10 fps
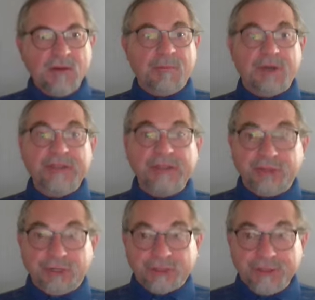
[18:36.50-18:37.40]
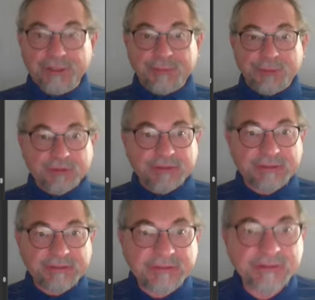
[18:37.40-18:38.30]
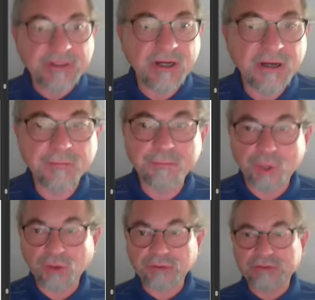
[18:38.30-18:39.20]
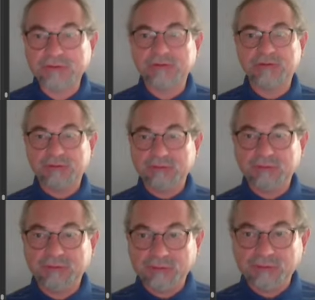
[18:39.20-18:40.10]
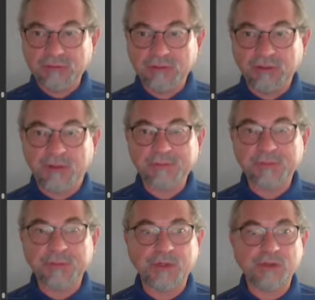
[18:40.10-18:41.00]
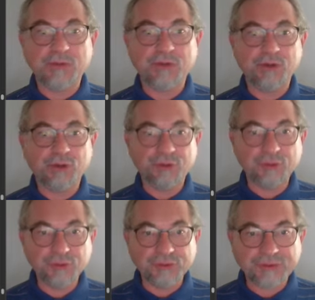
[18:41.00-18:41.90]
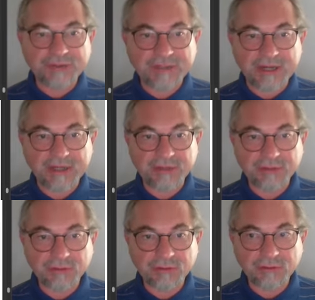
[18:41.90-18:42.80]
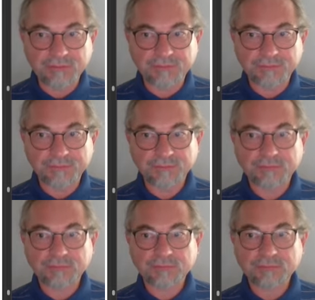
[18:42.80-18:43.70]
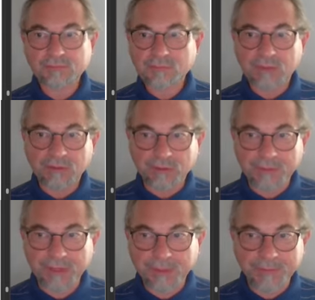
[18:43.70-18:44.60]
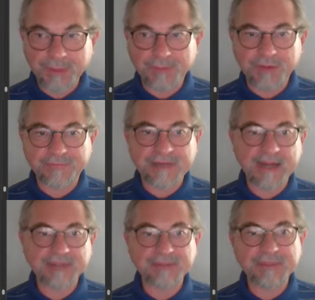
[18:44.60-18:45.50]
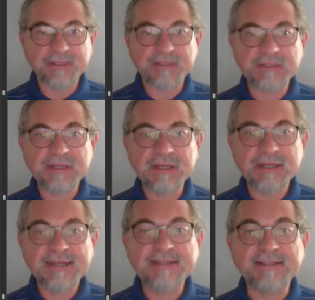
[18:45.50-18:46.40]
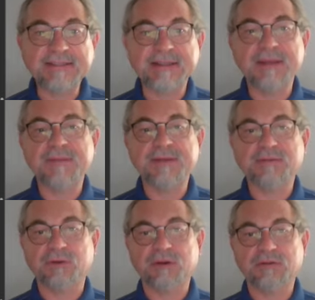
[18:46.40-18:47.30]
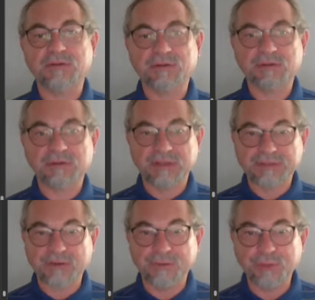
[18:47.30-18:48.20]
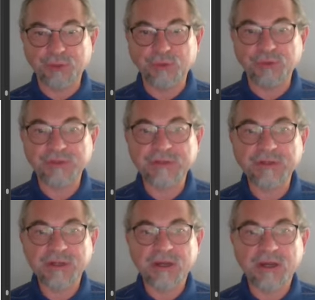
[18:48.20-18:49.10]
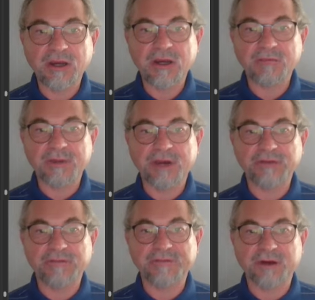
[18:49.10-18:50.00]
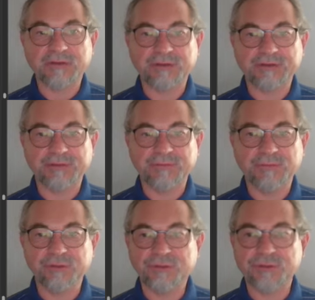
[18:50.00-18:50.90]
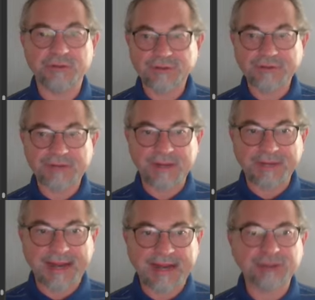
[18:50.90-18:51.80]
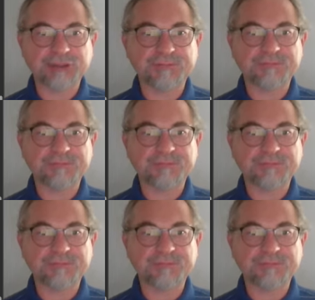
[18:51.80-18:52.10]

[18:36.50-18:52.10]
By the induction hypothesis, uh, both an optimal reduced schedule, the minimum number of cache misses, is the same as what is computed uh, by the farthest future, same cache.